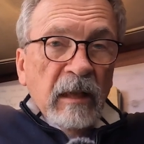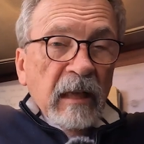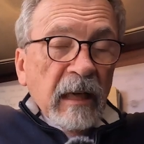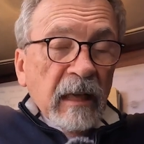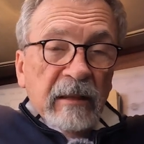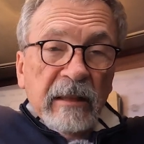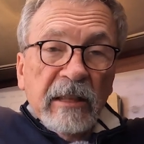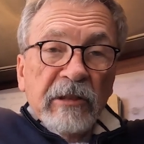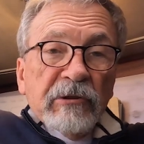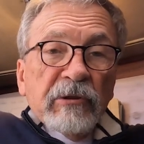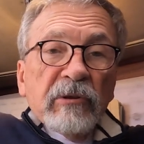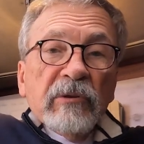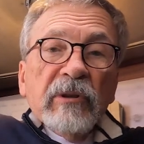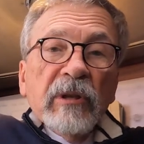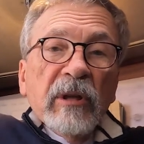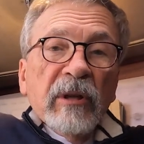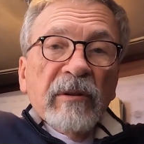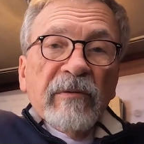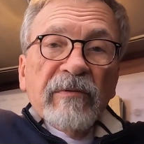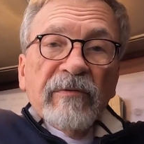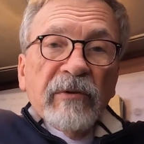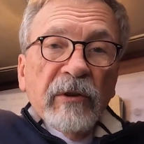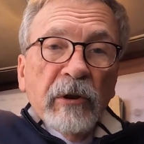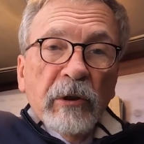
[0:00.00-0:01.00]
unless you know
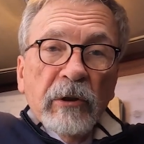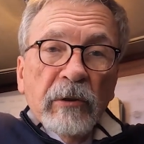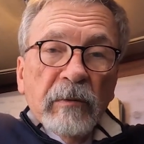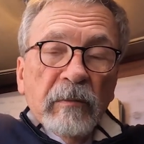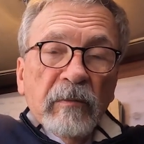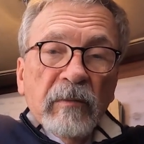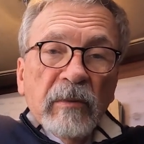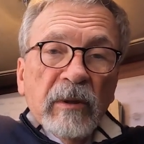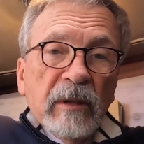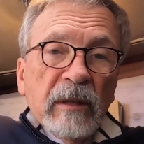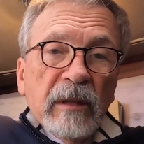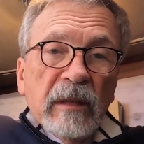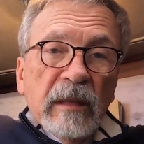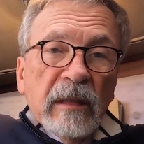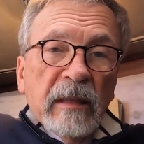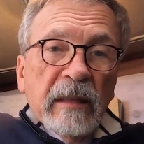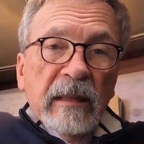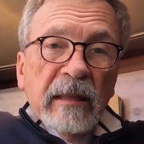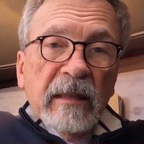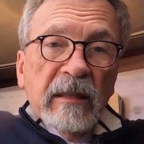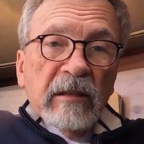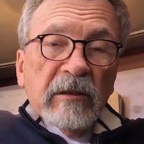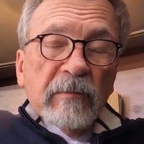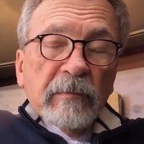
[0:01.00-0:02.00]
the foam
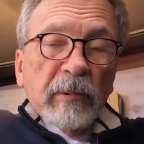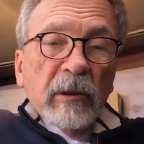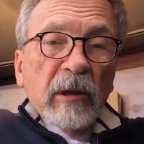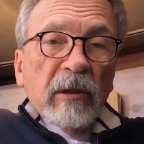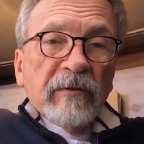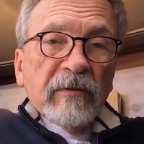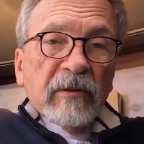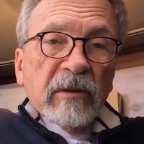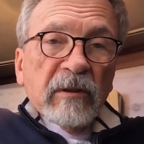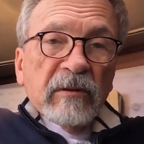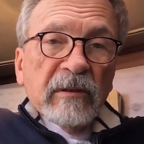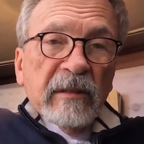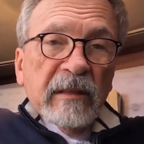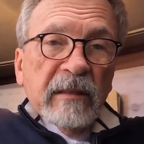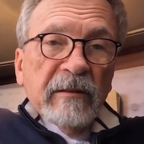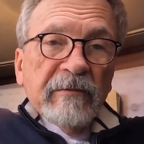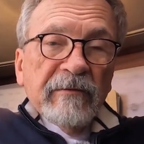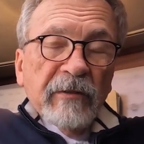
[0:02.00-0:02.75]
is perfectly